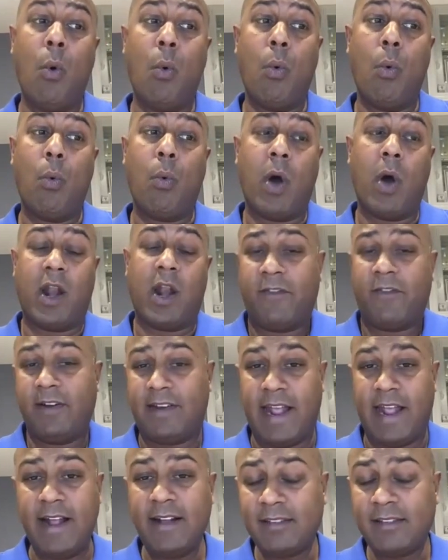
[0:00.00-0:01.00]
what if
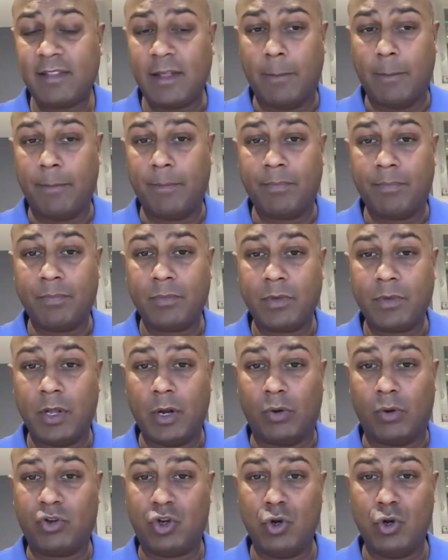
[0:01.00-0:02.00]
it takes them,
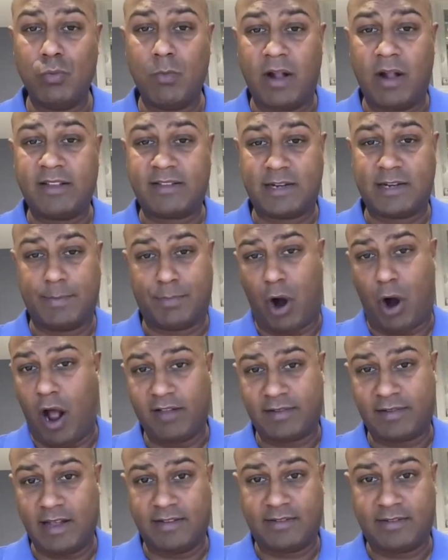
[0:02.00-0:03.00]
2 months to
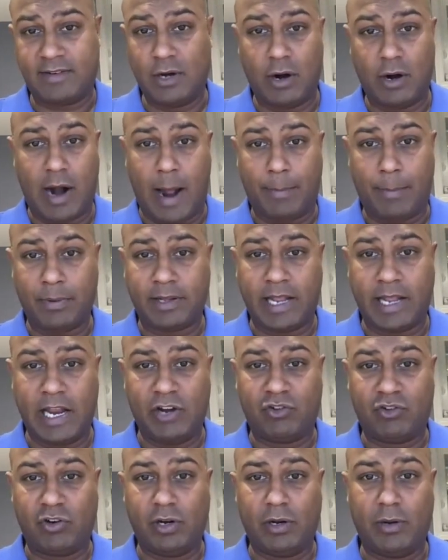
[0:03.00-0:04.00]
process your
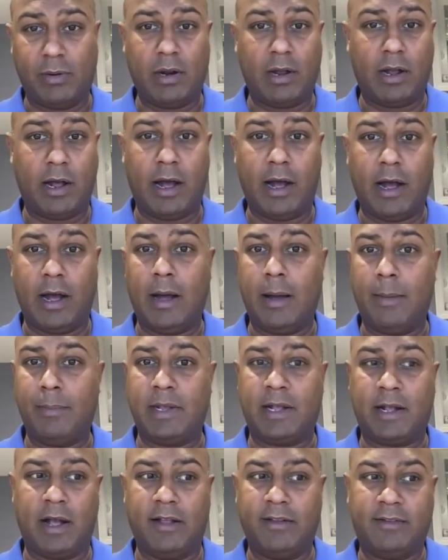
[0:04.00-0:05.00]
application
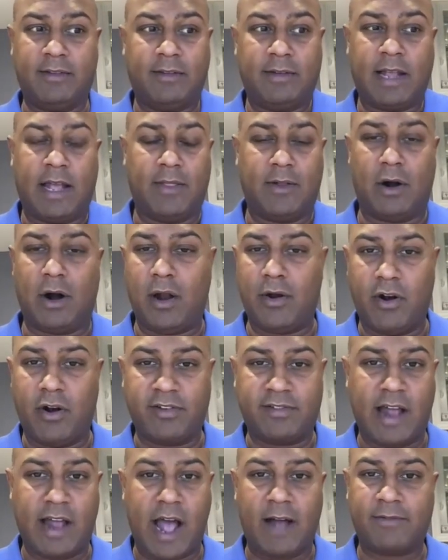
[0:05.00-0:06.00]
because, again, they're
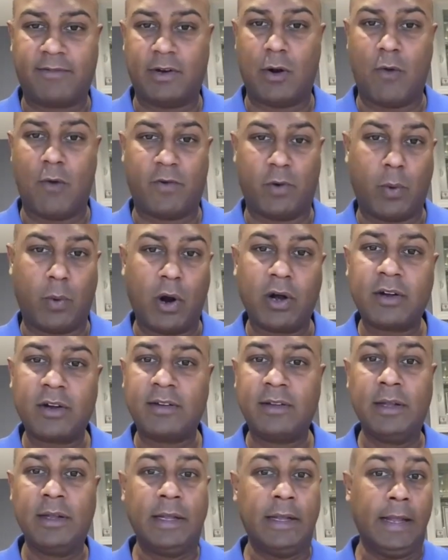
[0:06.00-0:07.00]
understaffed and overworked?
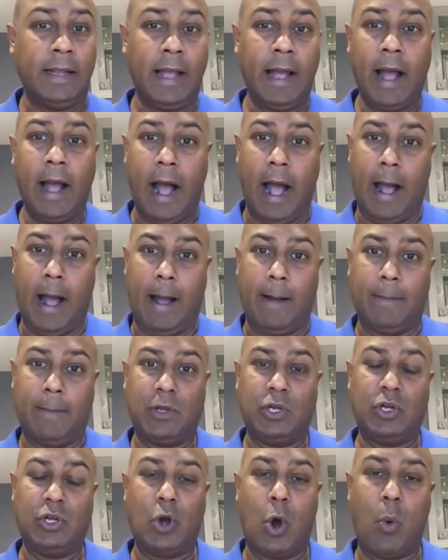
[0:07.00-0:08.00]

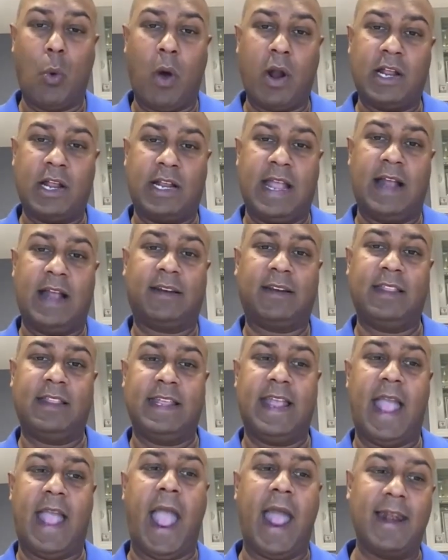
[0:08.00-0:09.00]
You don't want to get to the
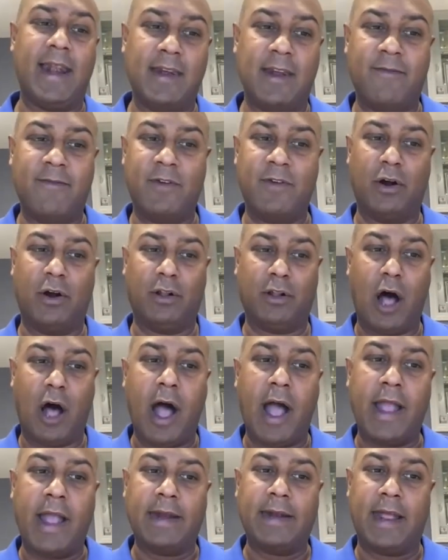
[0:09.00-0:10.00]
end of your
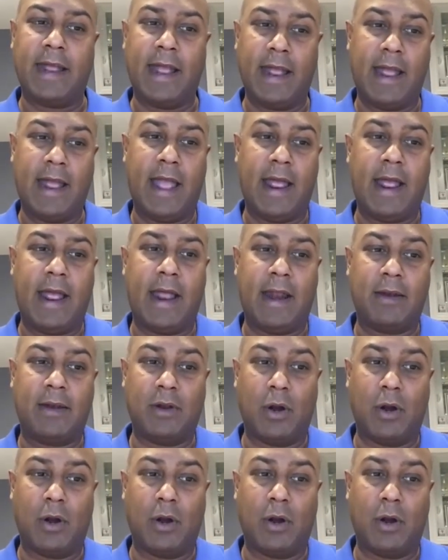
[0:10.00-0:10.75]
line and